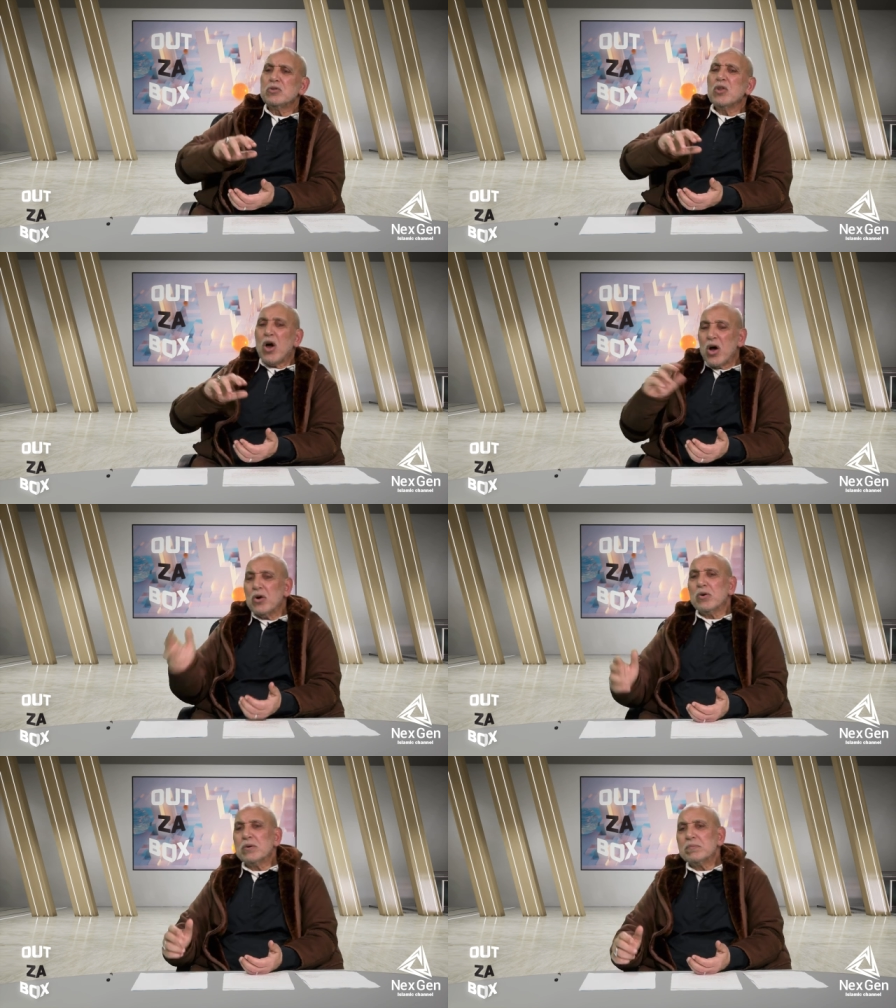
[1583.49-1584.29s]

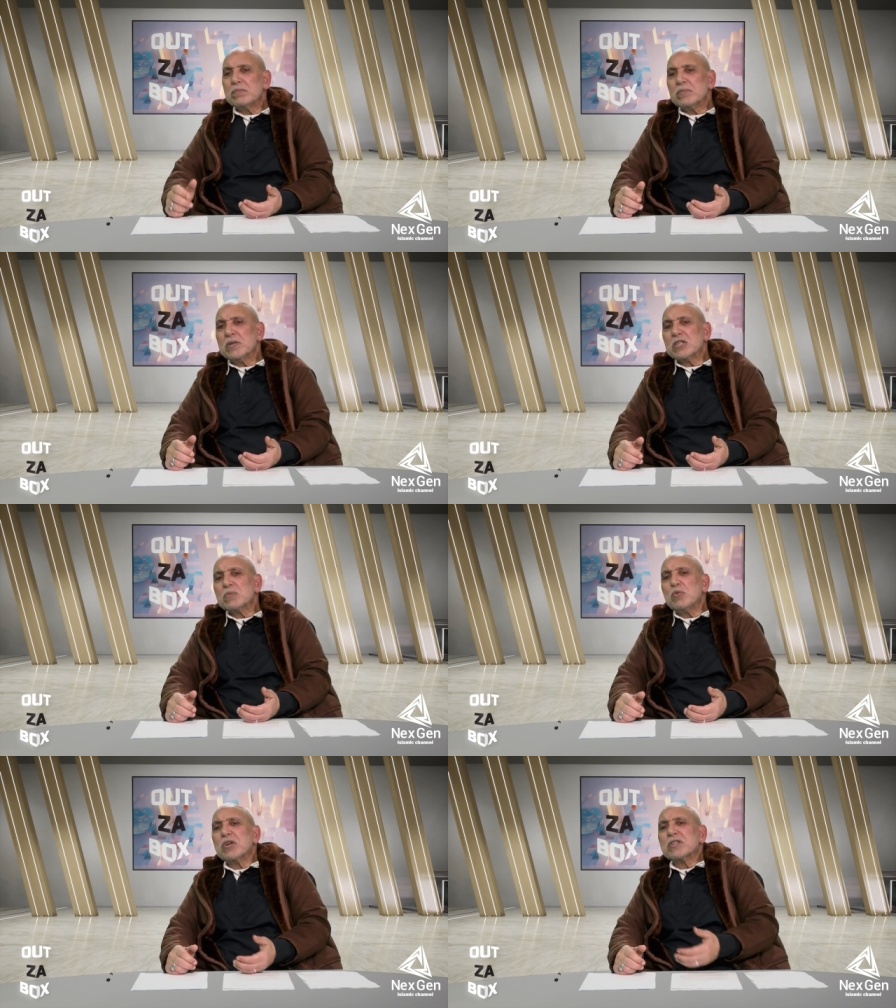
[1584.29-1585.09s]
No,
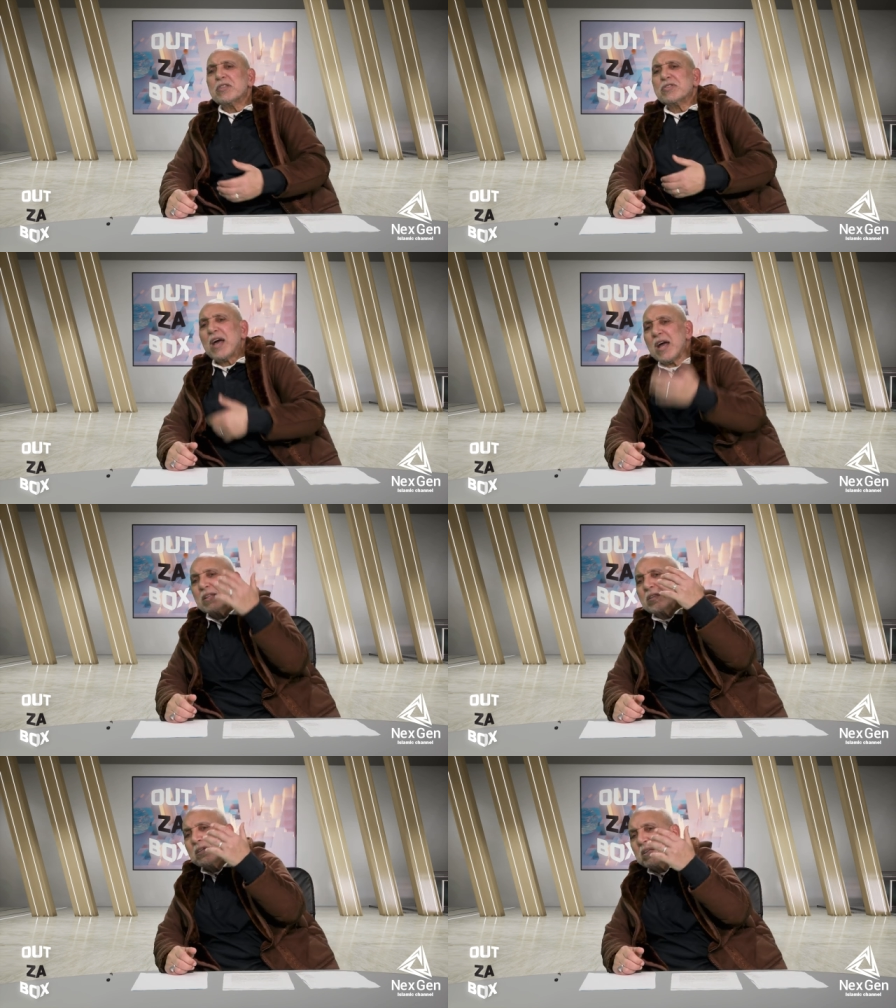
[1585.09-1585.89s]
it's more than
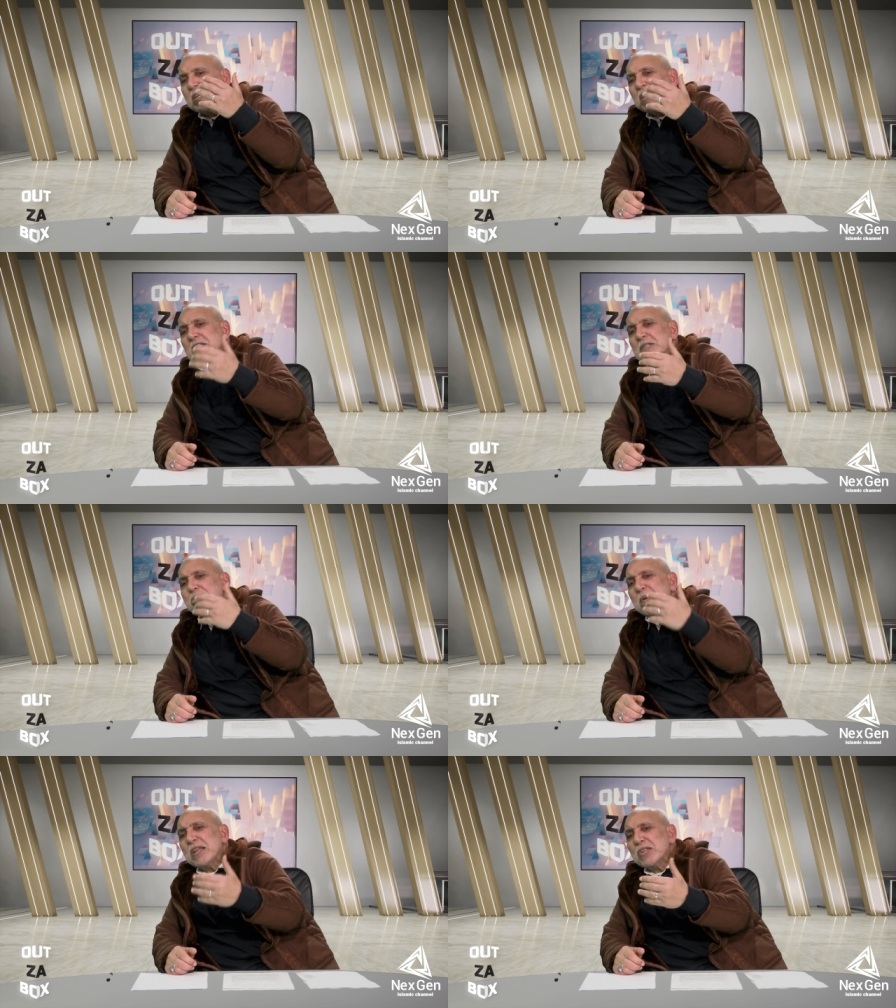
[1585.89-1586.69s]
that. It's
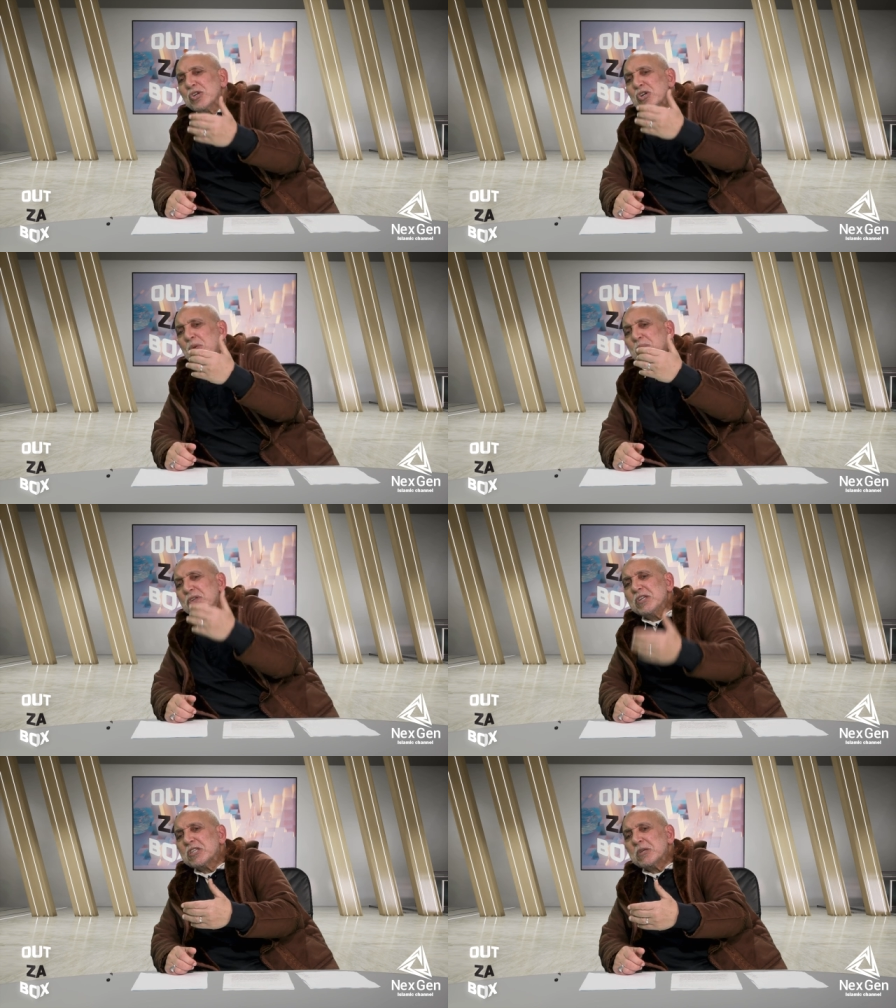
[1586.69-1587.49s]
building
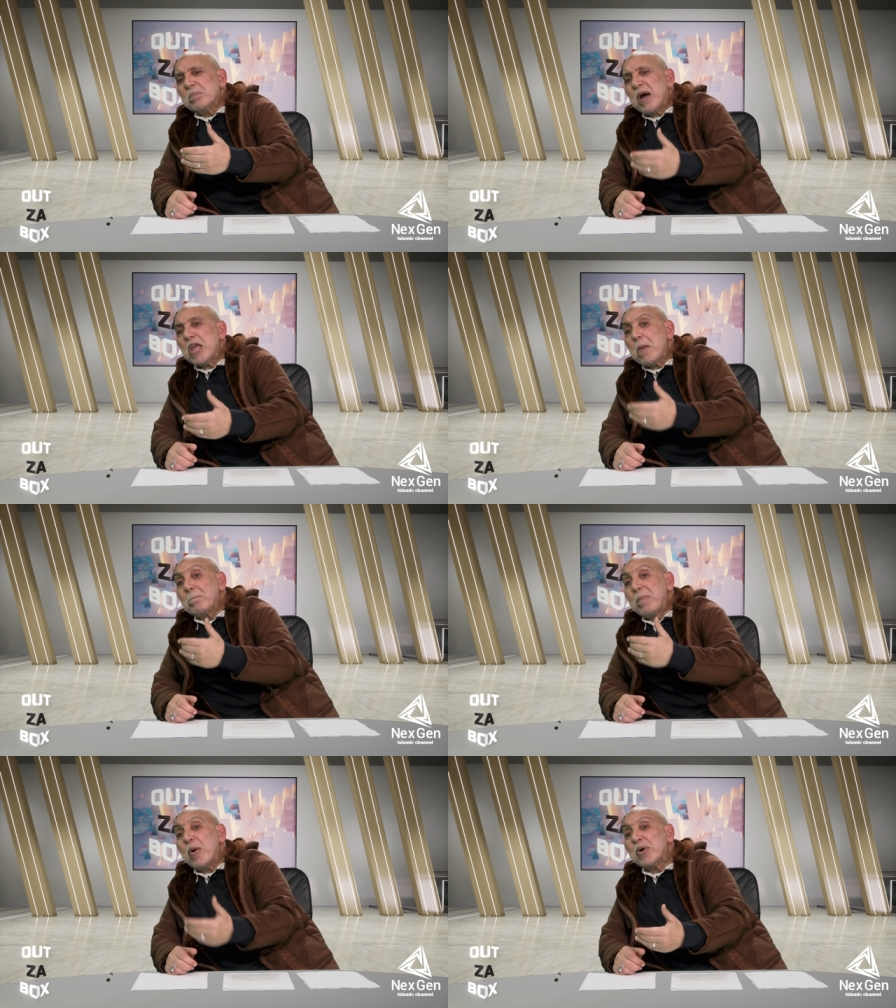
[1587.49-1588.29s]
community by
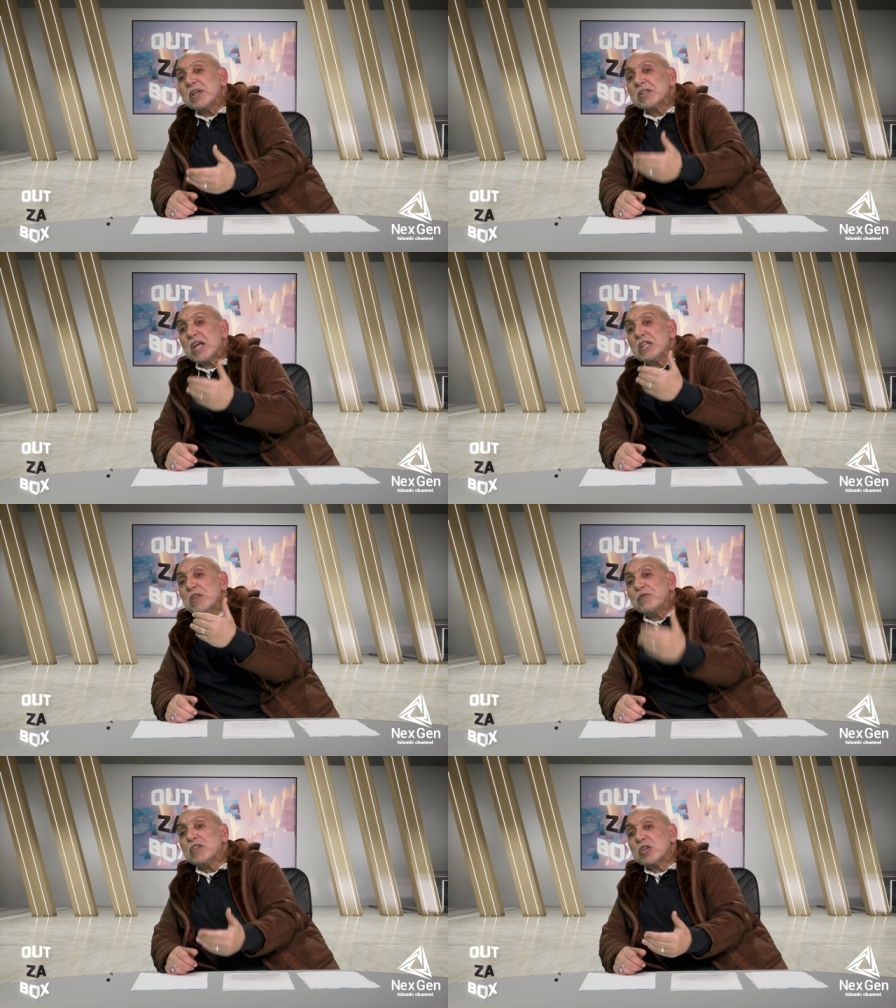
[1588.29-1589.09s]
empowering the
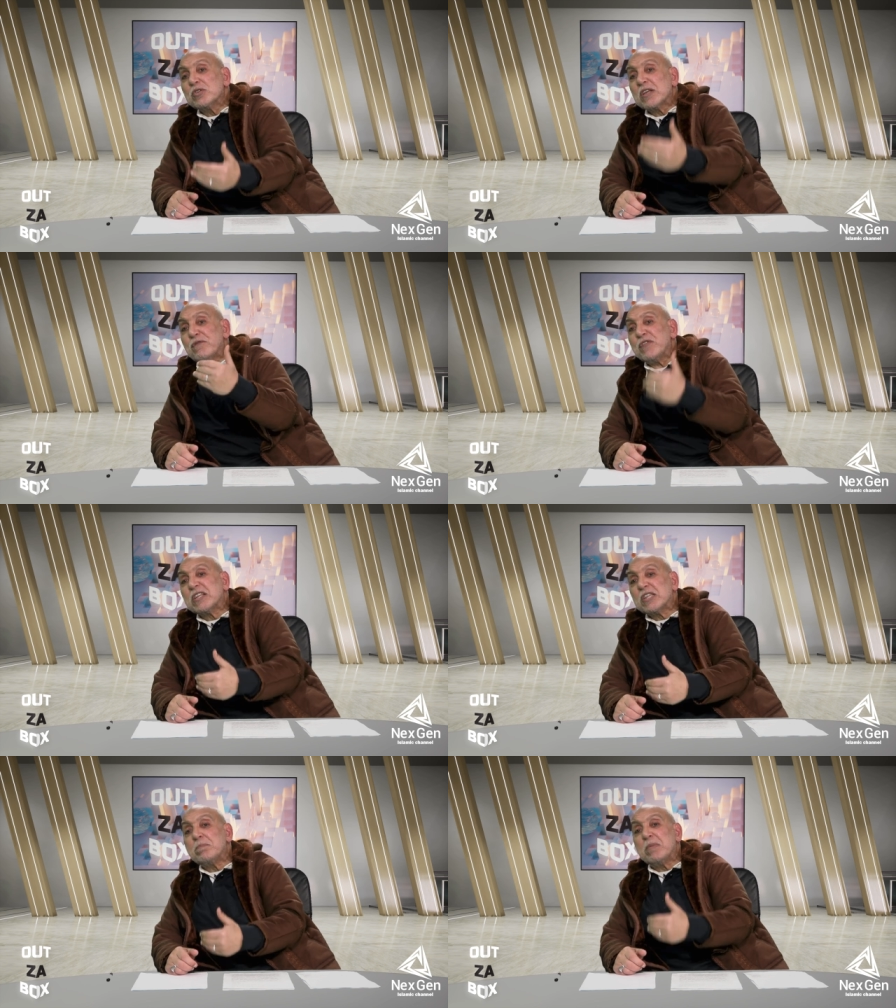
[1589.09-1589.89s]
individuals
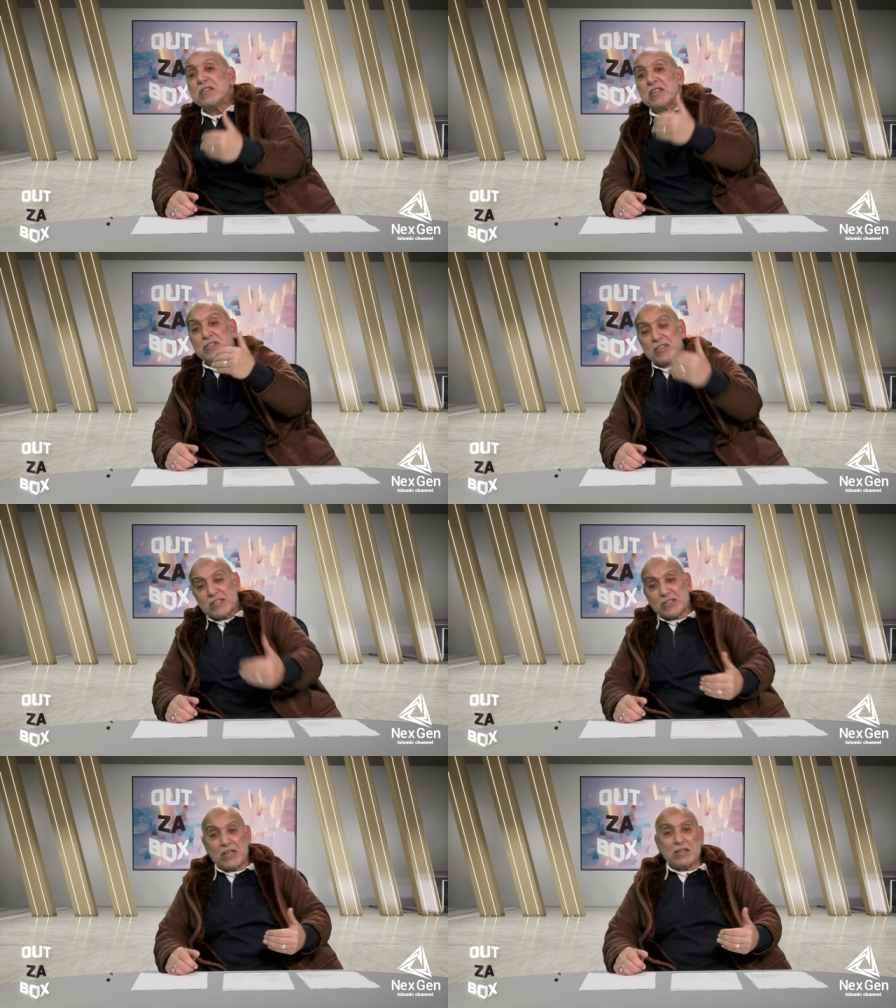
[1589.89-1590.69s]
affected by the
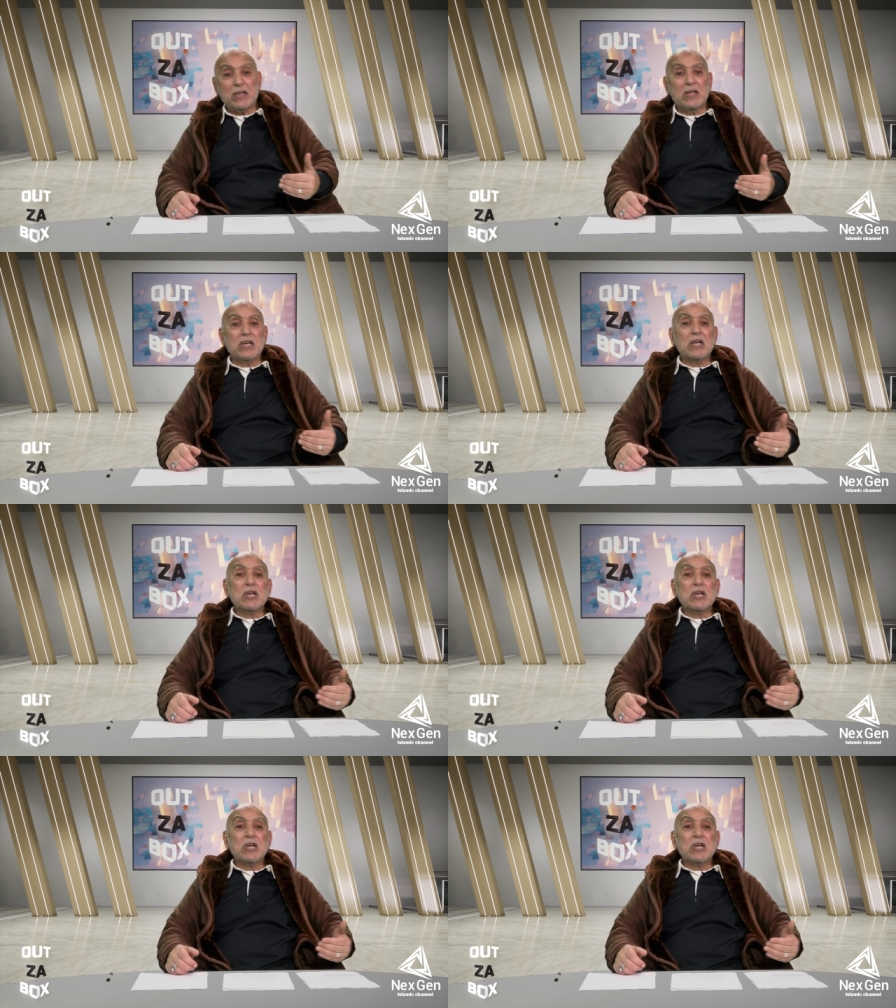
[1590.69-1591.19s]
disaster